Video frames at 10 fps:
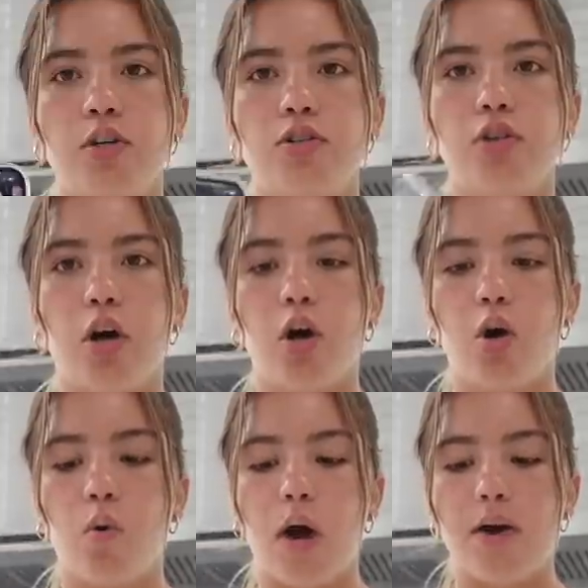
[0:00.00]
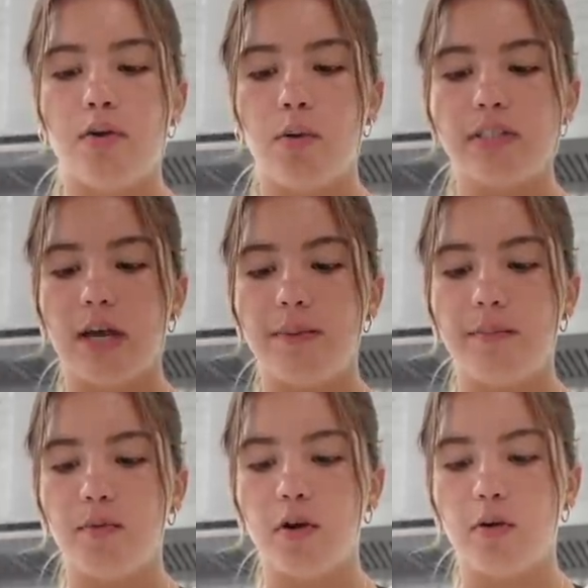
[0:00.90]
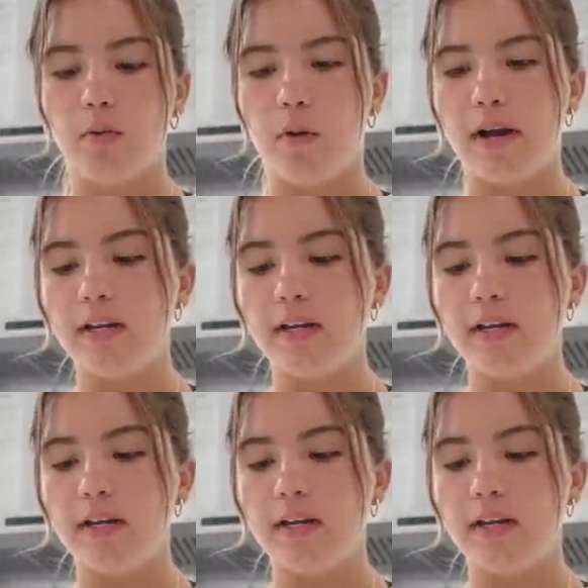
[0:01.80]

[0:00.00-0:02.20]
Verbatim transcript: So I don't know what time people are. Why